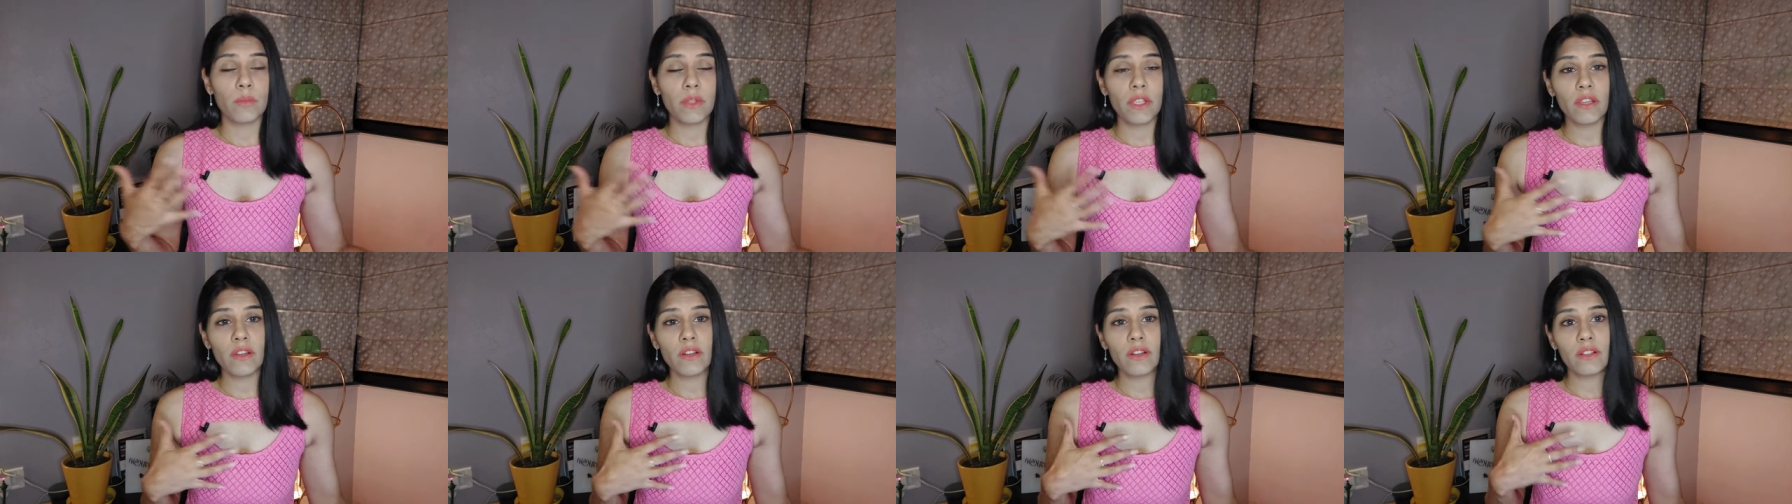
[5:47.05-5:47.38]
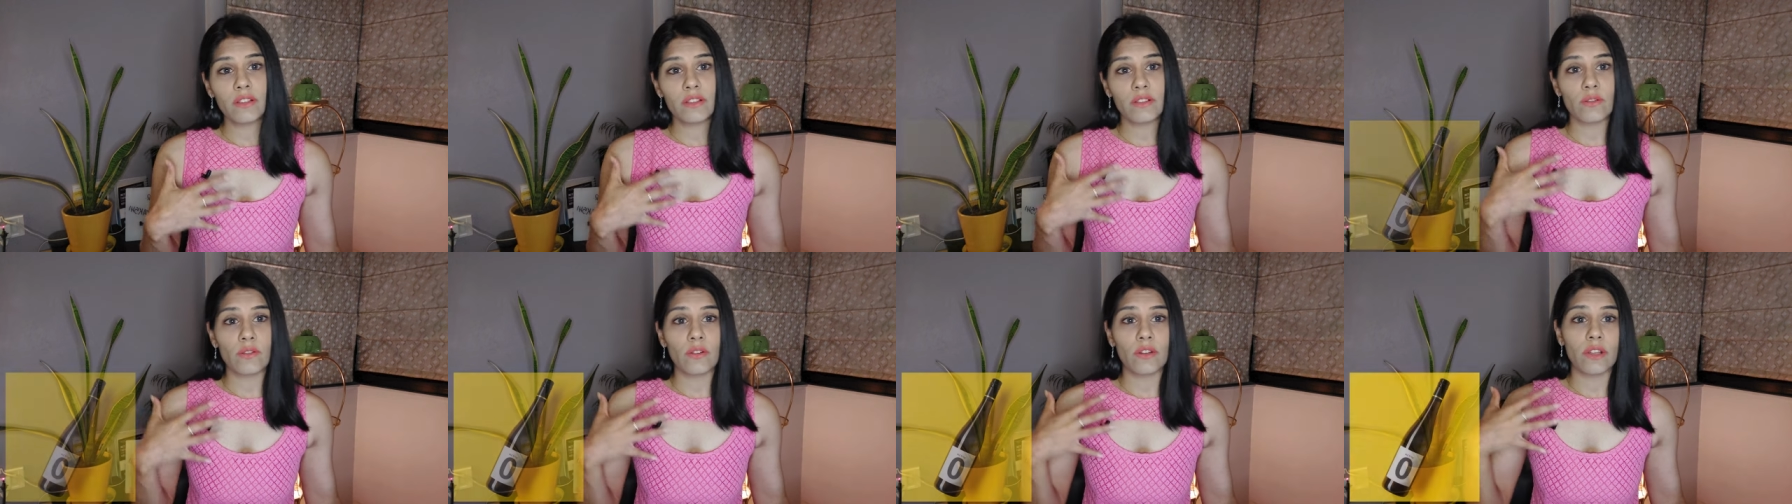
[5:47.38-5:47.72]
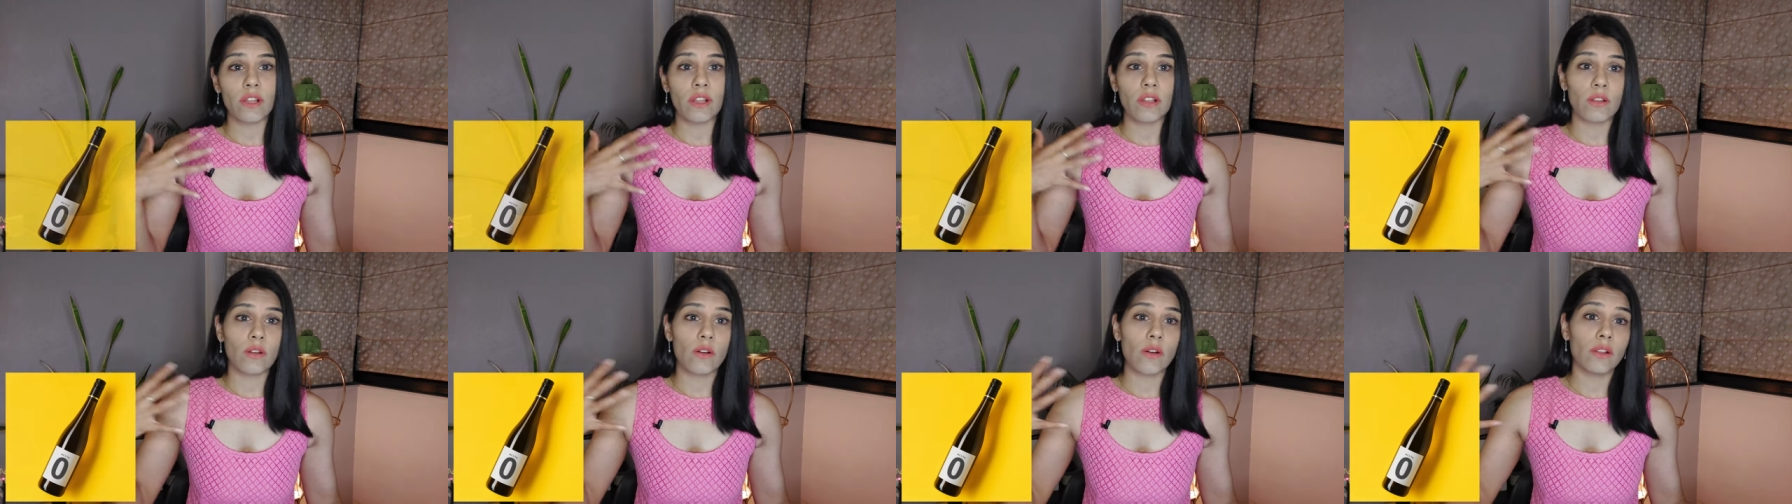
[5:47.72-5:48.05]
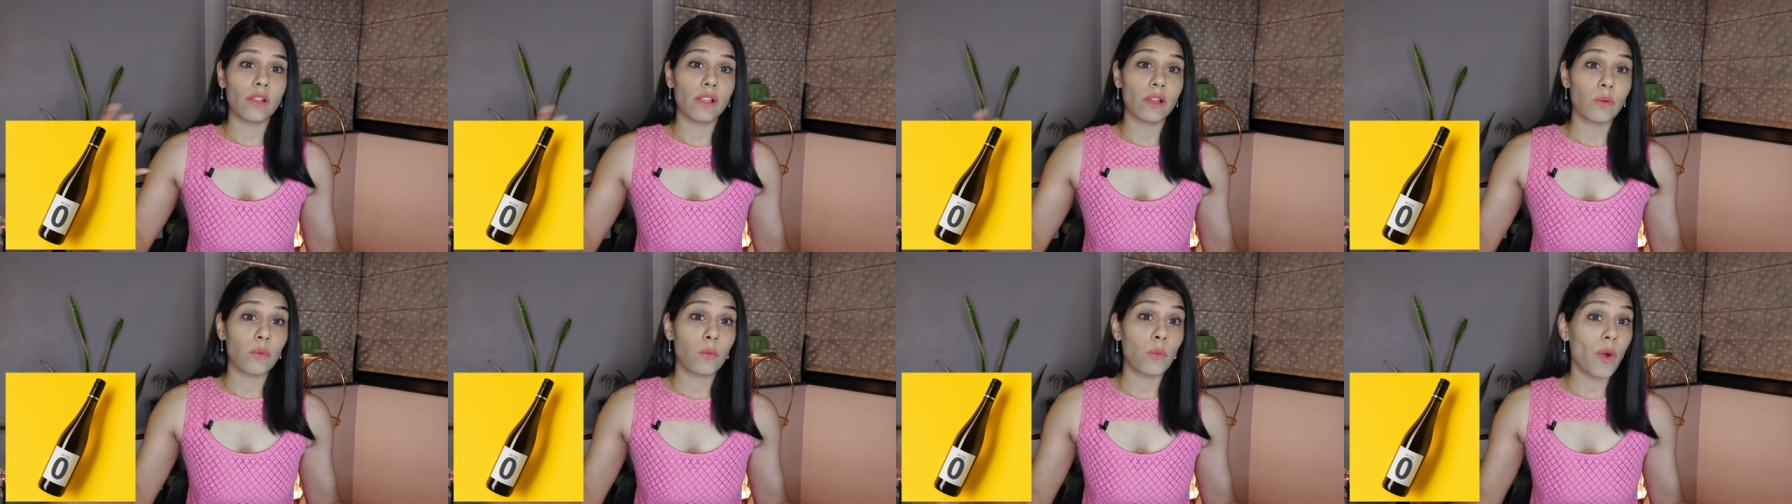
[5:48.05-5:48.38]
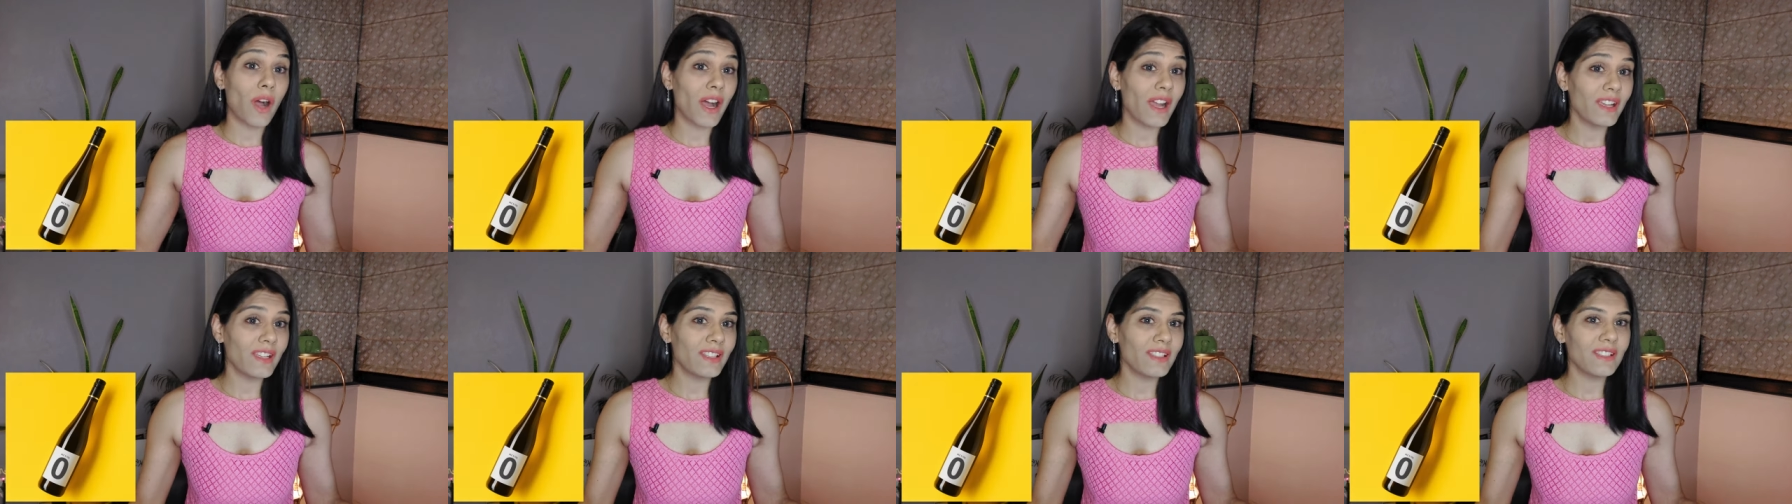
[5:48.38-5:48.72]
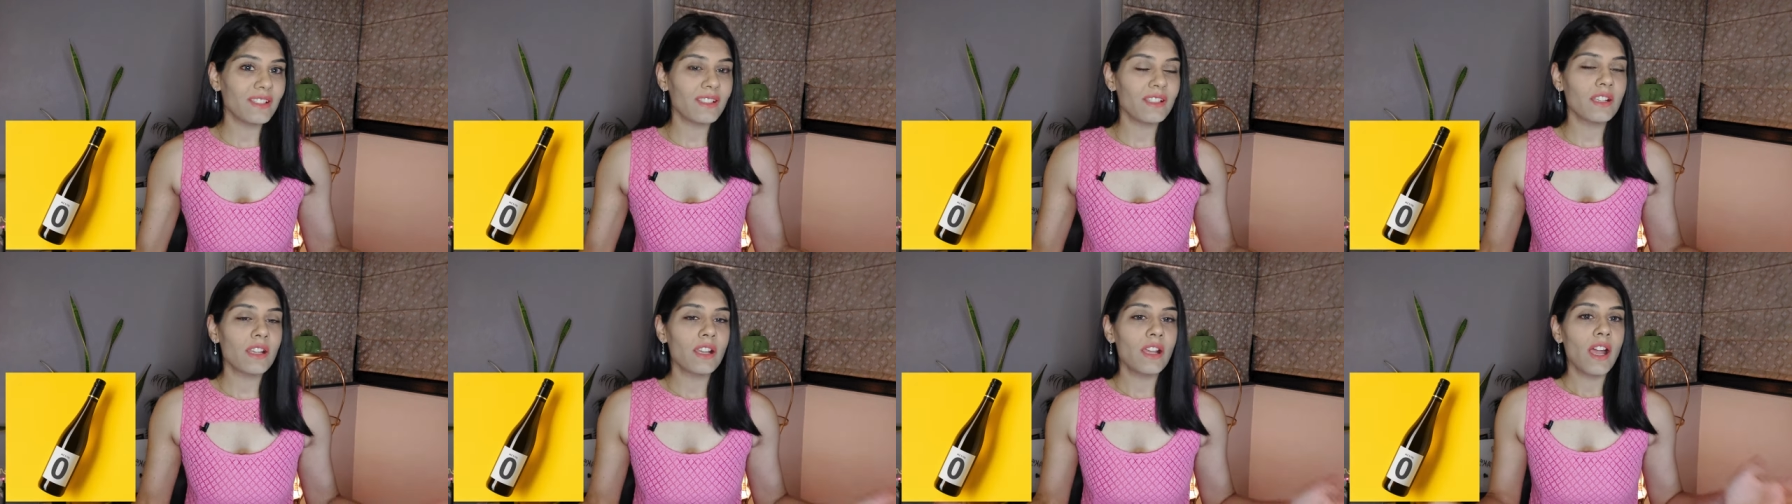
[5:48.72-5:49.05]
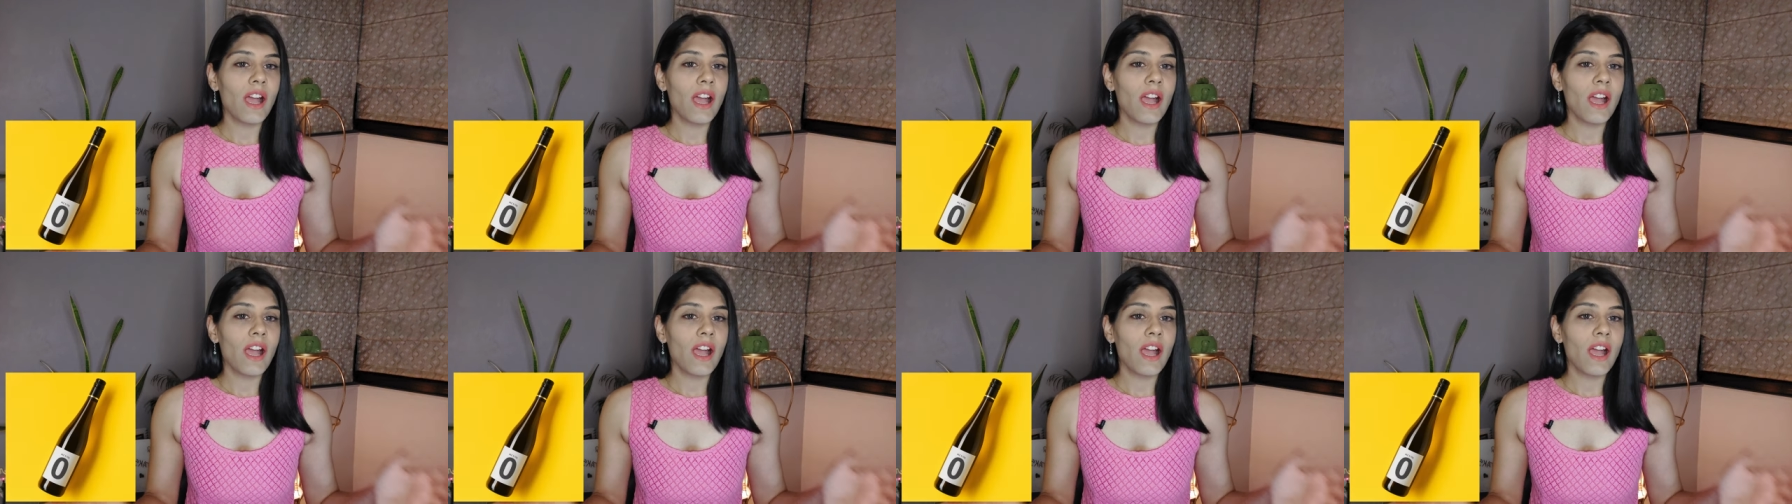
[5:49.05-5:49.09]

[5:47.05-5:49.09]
beers, non-alcoholic wines,